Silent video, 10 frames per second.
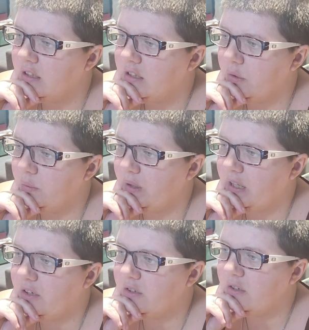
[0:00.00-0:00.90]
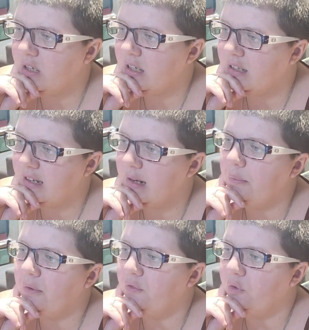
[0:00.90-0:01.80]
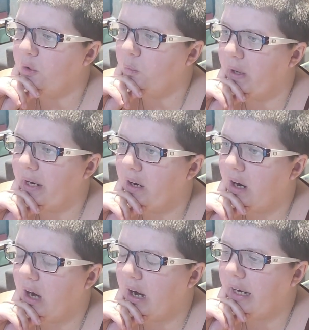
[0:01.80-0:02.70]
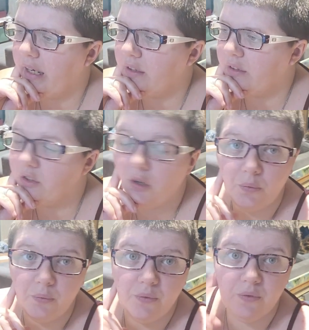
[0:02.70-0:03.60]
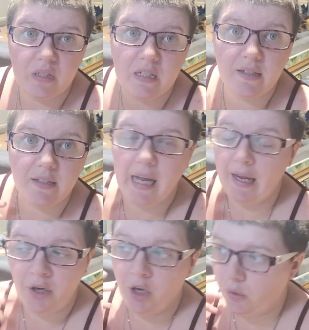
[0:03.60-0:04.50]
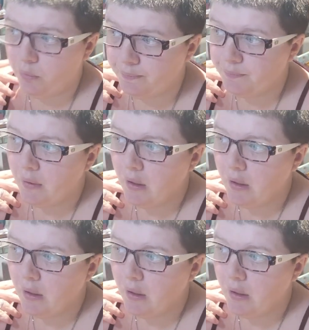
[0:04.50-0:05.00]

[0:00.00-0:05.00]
so here's an example of one where I don't yet know.